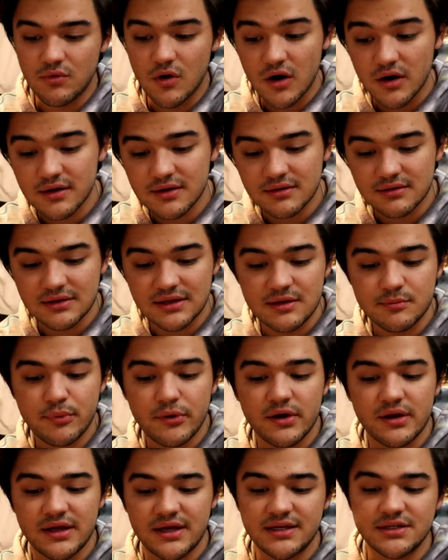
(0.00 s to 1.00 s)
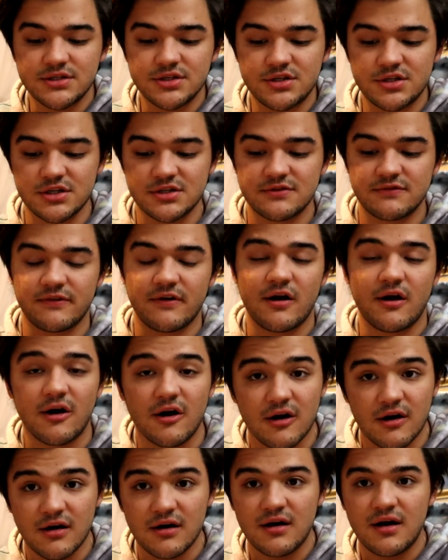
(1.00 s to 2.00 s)
work Lee put in just for
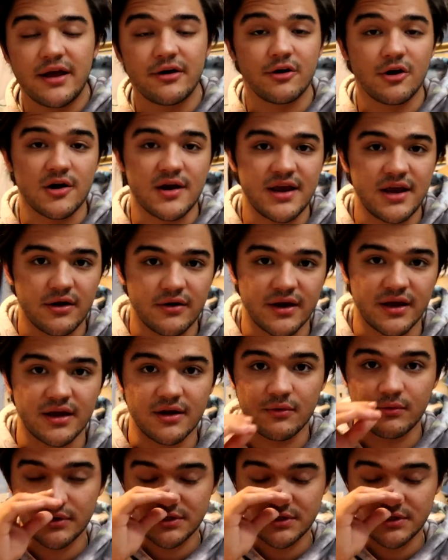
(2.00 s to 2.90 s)
her and her hearing,